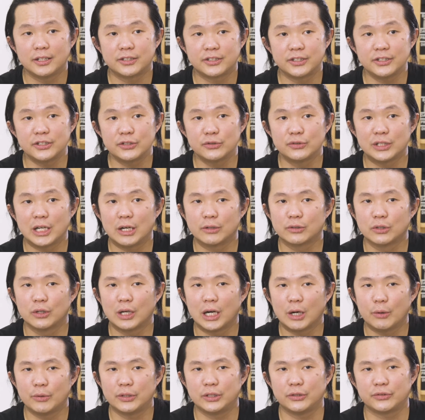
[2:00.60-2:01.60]
since you now know
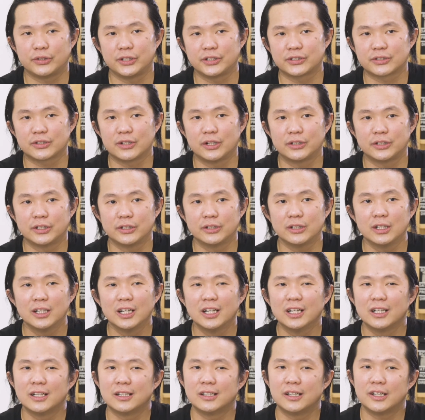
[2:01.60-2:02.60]
how we do things around here,
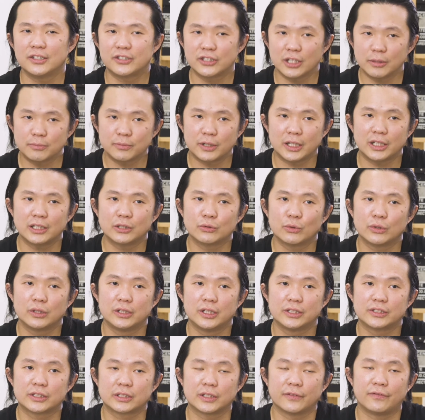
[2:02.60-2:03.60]
let's jump right into our
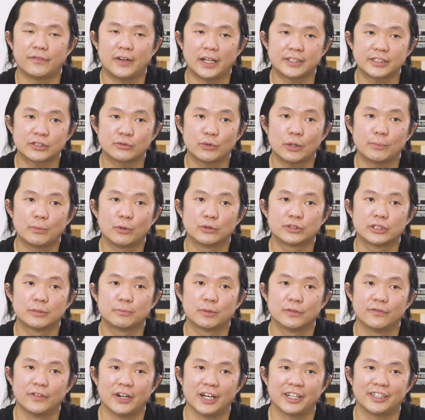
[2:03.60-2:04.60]
list of the fastest web hosting
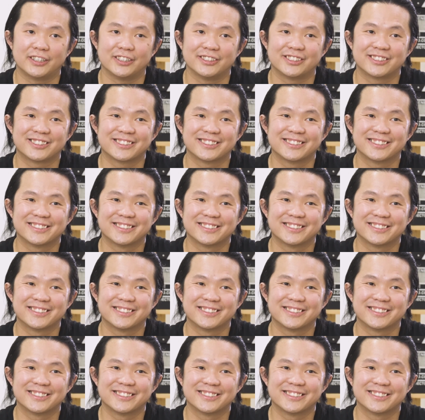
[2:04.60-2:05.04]
providers.